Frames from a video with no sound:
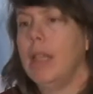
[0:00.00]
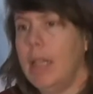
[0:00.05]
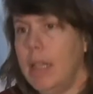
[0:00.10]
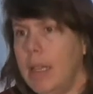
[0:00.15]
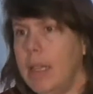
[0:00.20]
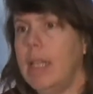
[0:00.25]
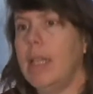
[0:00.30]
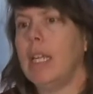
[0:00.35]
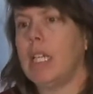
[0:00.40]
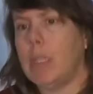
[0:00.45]

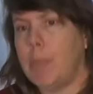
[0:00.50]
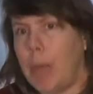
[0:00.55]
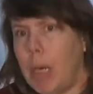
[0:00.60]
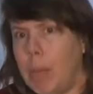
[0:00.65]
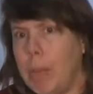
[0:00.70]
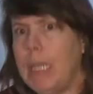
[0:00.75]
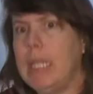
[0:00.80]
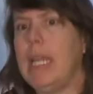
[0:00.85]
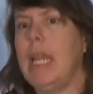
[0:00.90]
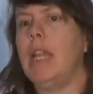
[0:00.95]
the
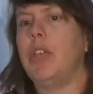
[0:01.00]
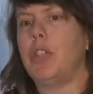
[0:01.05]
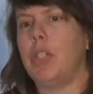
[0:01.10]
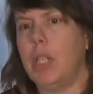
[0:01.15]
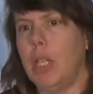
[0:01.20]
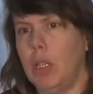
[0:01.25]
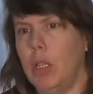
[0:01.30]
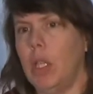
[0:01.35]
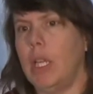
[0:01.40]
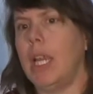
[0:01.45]

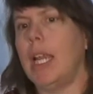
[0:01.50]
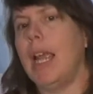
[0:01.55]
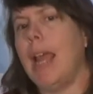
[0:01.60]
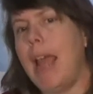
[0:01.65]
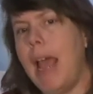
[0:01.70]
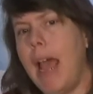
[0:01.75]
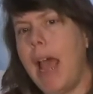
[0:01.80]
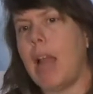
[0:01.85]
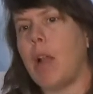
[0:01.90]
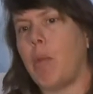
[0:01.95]
experimentation and looking at
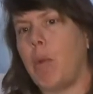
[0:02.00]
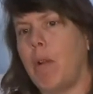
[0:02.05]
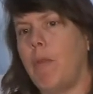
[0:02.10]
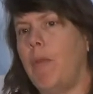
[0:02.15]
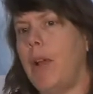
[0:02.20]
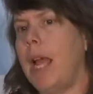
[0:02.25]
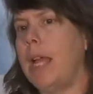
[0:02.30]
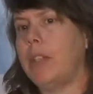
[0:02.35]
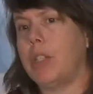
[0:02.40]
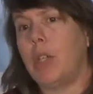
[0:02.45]
how to
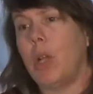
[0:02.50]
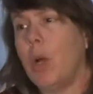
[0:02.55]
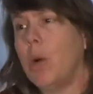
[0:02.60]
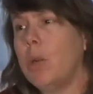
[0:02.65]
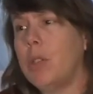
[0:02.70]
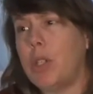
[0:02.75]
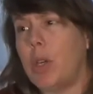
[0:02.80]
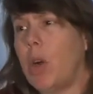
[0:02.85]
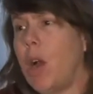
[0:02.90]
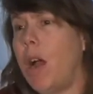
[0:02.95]
revise
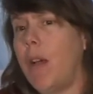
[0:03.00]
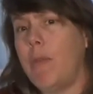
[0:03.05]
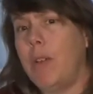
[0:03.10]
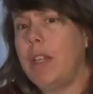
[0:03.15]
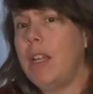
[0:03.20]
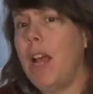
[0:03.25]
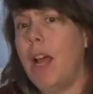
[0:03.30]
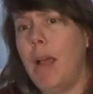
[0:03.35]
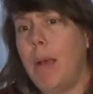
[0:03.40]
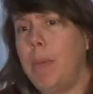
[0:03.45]
codes are
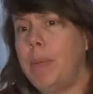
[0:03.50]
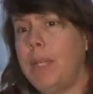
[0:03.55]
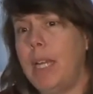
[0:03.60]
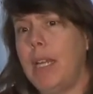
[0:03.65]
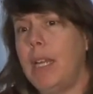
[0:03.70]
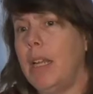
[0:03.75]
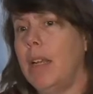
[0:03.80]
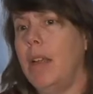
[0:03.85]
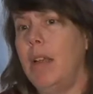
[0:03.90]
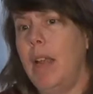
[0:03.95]
often
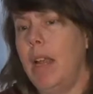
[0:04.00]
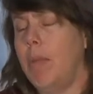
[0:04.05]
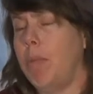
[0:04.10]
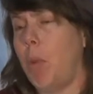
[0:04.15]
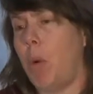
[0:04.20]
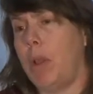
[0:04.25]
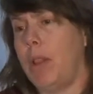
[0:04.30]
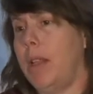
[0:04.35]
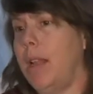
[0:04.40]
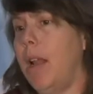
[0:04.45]
updated
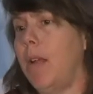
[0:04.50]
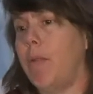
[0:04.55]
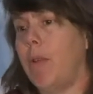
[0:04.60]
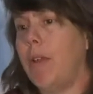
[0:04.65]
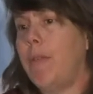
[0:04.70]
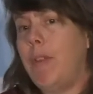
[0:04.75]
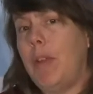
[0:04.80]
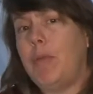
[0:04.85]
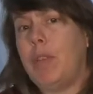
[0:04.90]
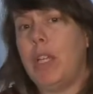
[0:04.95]
more than
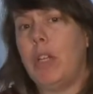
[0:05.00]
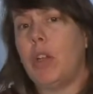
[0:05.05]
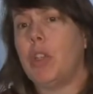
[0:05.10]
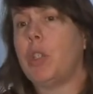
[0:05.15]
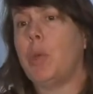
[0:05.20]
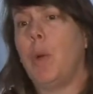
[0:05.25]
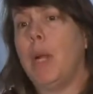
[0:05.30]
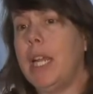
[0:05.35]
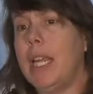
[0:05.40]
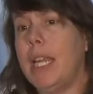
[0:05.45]
every 15 or
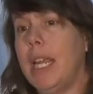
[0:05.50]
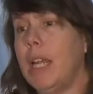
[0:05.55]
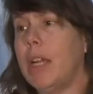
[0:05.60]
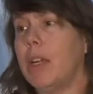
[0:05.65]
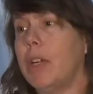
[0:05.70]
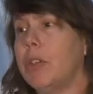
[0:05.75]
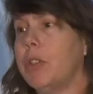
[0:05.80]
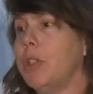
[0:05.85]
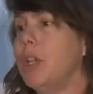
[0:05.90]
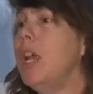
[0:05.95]
20
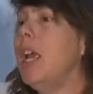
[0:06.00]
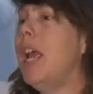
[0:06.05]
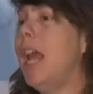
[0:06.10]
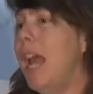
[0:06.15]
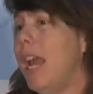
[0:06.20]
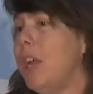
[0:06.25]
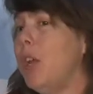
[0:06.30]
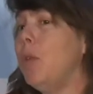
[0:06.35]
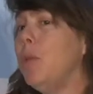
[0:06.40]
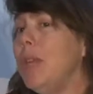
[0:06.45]
years,
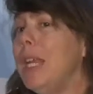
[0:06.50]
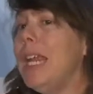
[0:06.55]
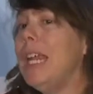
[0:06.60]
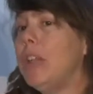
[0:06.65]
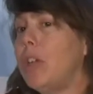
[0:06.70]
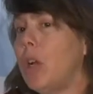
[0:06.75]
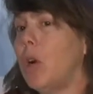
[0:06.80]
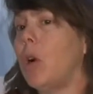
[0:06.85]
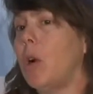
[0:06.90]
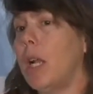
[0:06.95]
and you
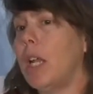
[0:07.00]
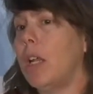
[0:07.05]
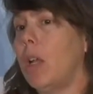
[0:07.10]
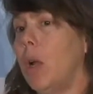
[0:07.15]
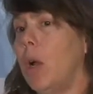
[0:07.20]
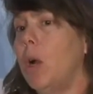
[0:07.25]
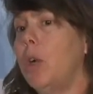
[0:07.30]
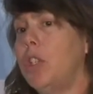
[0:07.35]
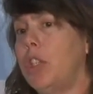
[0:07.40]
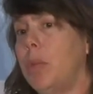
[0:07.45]
need current
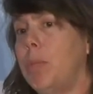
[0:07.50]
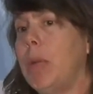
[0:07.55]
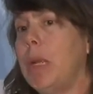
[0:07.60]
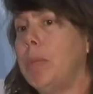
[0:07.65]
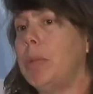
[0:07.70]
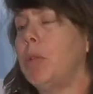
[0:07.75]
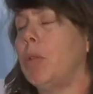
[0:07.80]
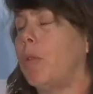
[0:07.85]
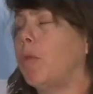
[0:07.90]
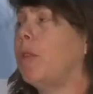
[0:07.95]
codes to be
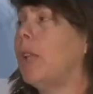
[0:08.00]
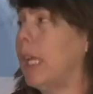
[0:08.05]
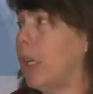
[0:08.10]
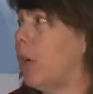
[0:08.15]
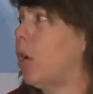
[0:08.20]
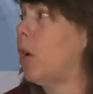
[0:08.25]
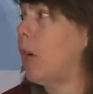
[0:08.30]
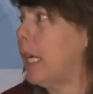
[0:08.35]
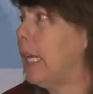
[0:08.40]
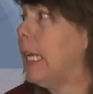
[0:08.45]
able to
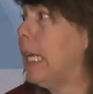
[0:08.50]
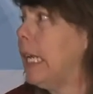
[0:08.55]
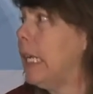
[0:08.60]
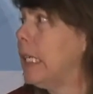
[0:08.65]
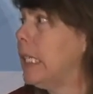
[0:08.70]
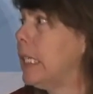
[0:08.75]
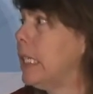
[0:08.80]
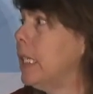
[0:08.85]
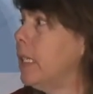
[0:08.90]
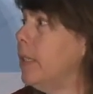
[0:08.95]
reflect current
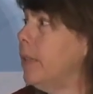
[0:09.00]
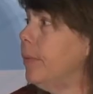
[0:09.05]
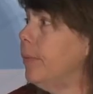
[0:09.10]
needs.